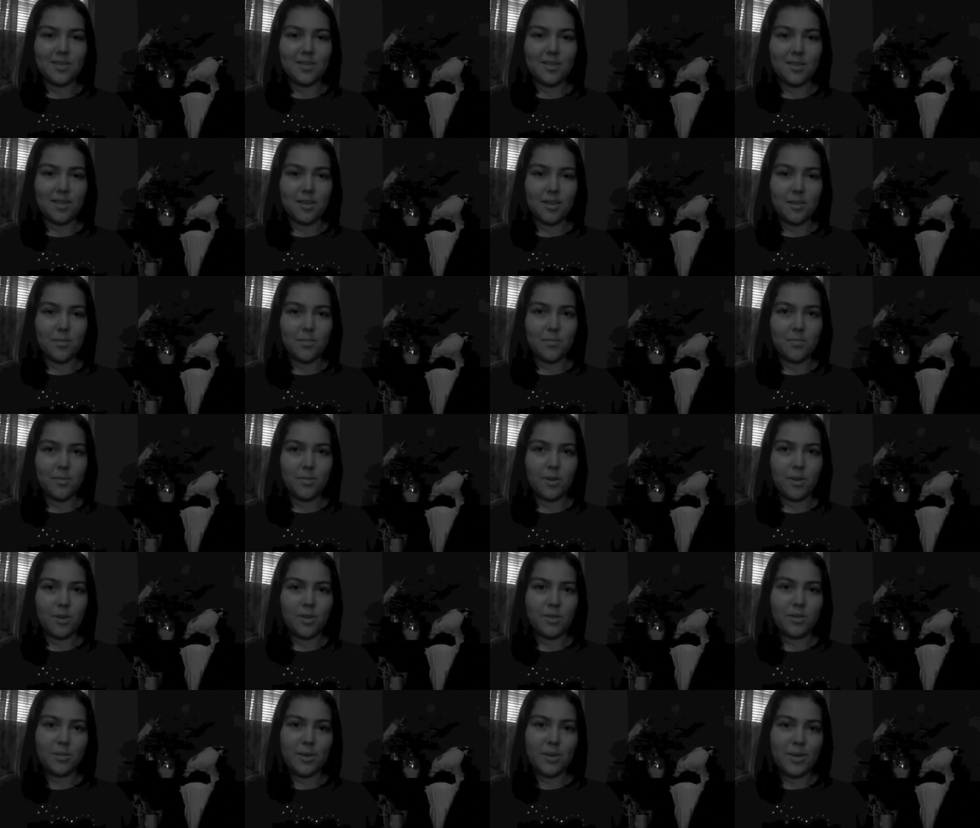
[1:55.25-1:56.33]
um,
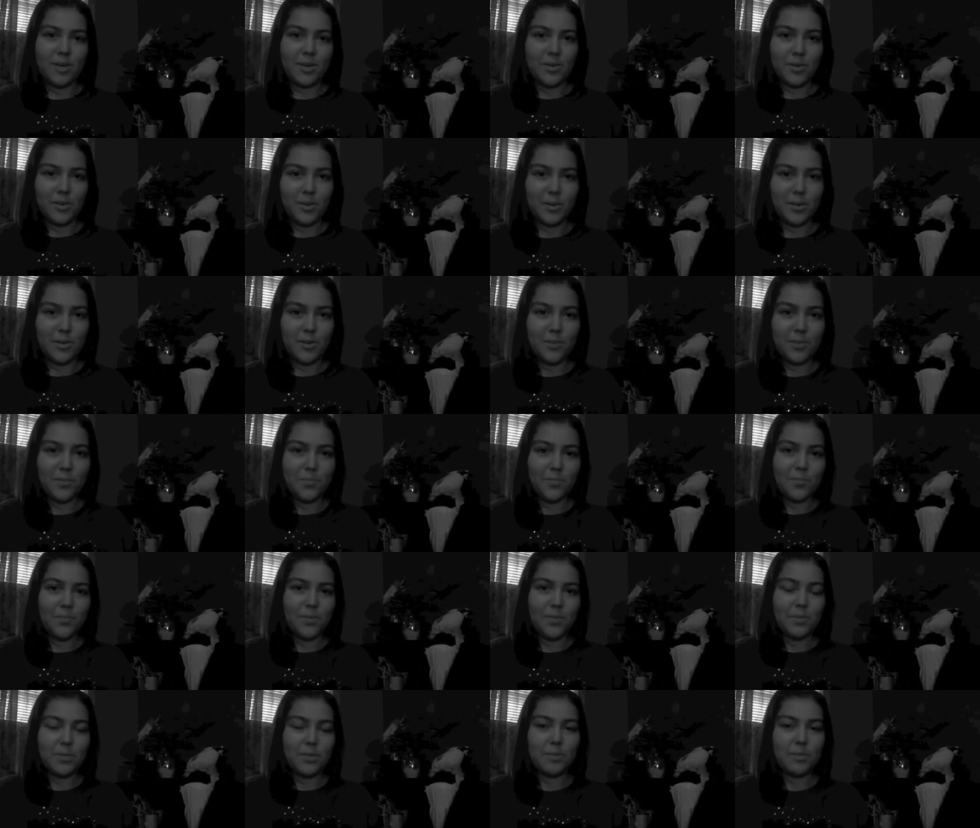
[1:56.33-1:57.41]
called Do I Know You,
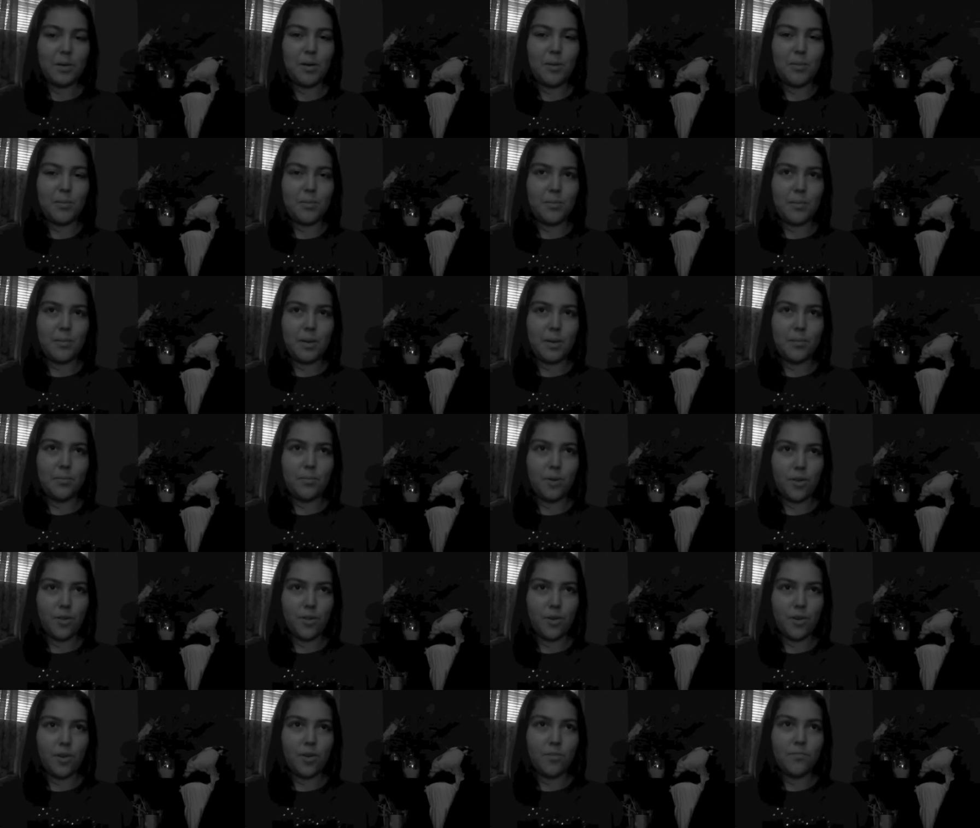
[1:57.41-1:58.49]
it was about my
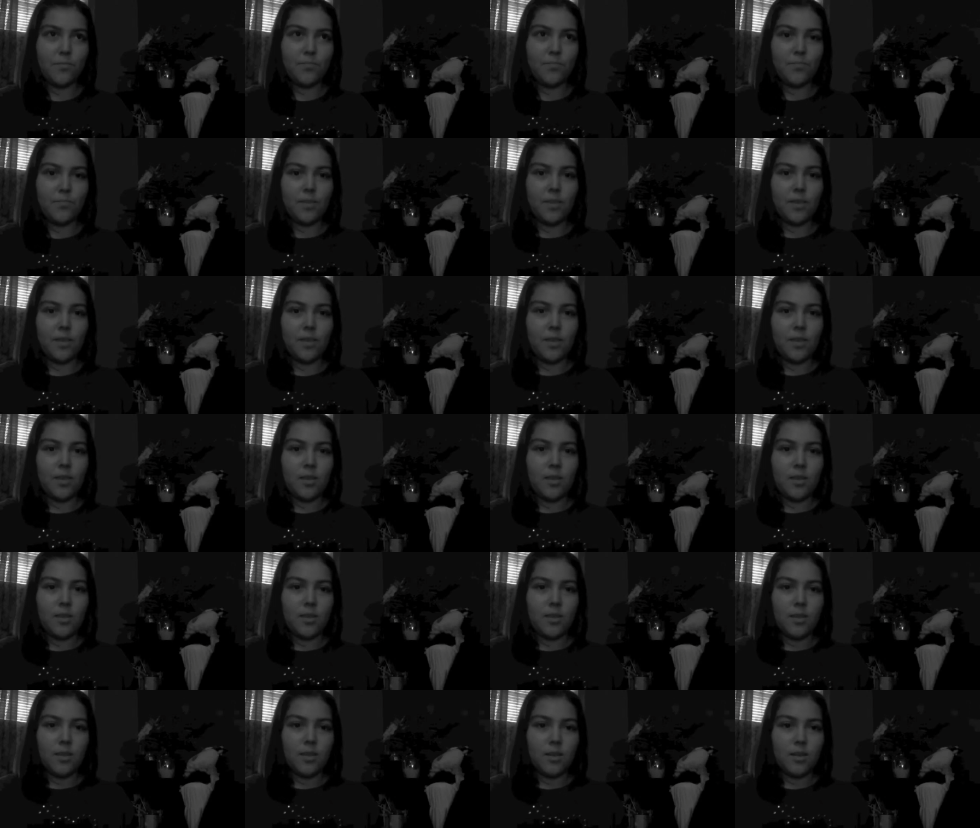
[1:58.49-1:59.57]
brother.
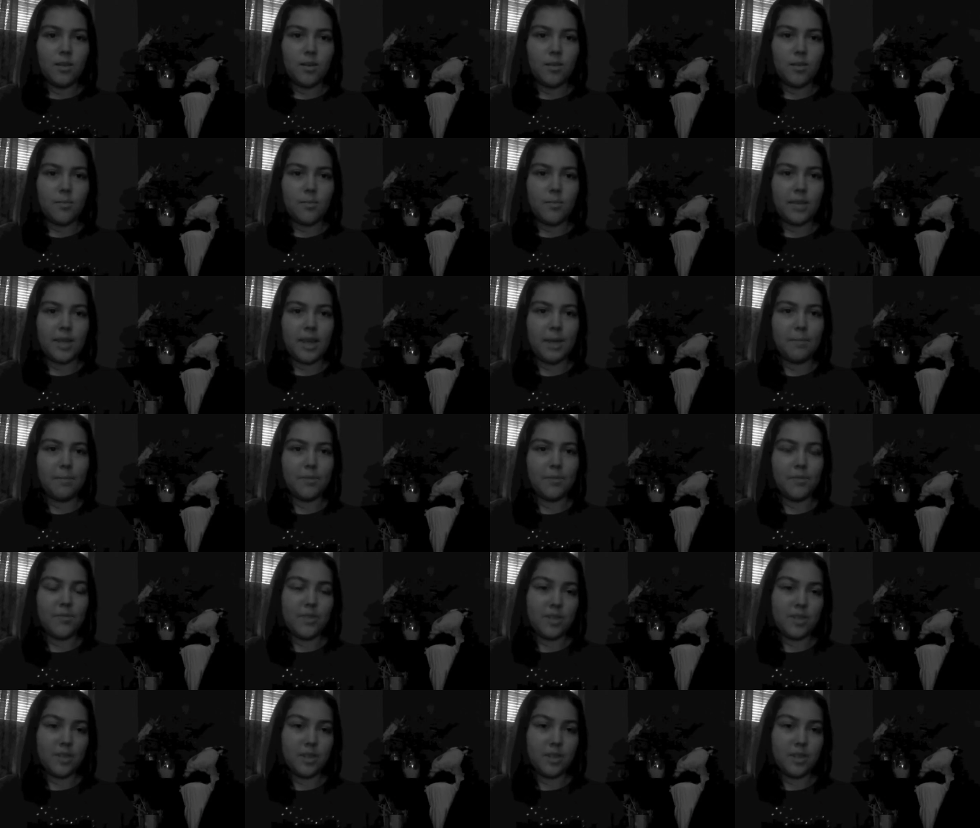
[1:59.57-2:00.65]
Um, he came to
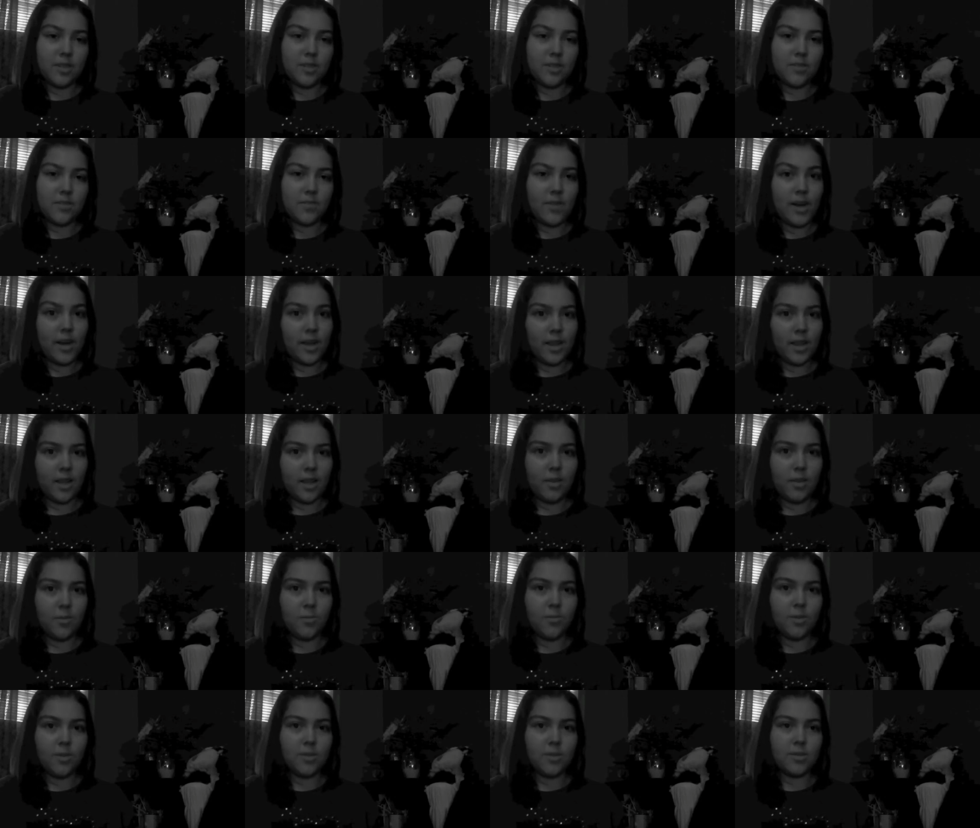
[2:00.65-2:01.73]
visit us finally
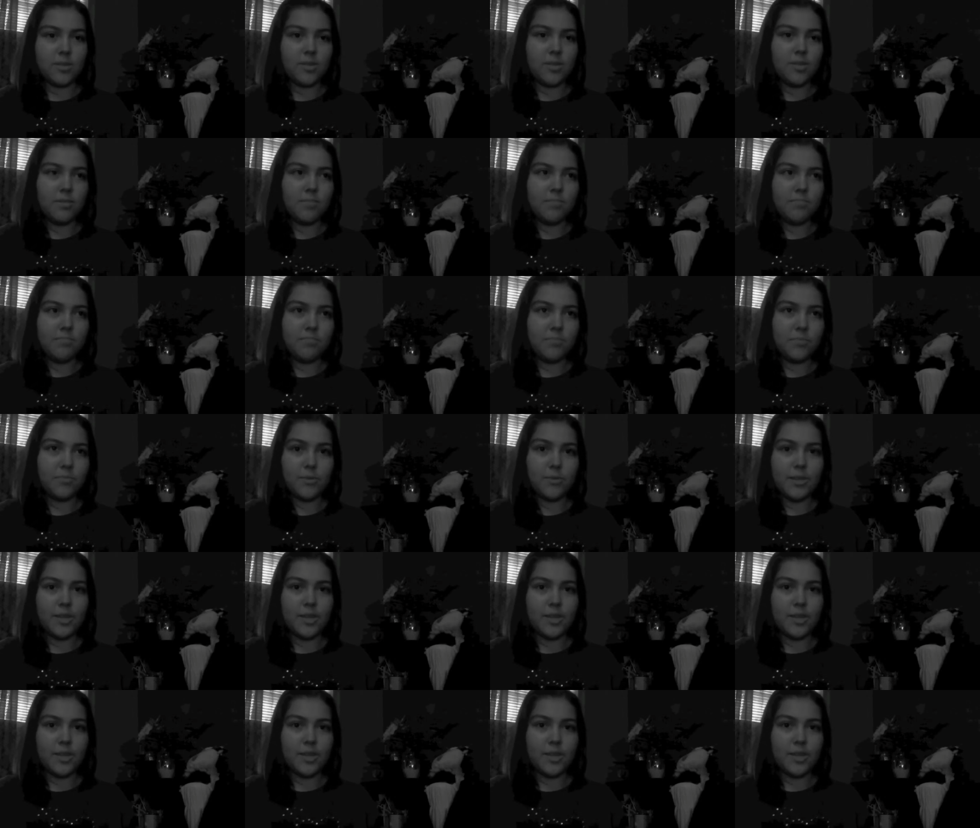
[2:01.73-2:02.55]
once in three